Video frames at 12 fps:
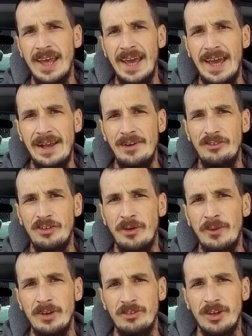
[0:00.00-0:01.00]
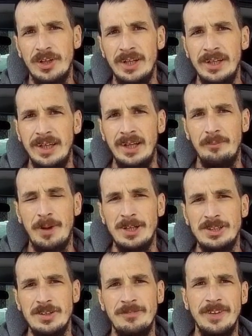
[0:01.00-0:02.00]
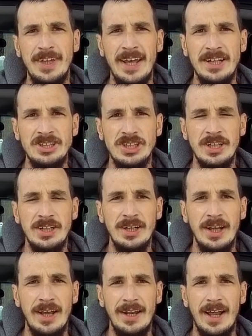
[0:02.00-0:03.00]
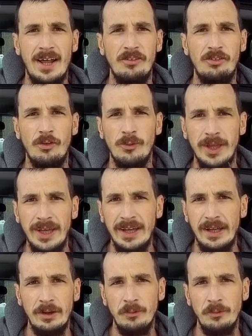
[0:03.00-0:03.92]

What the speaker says: And so it's going to need a bunch of attention, and that's okay.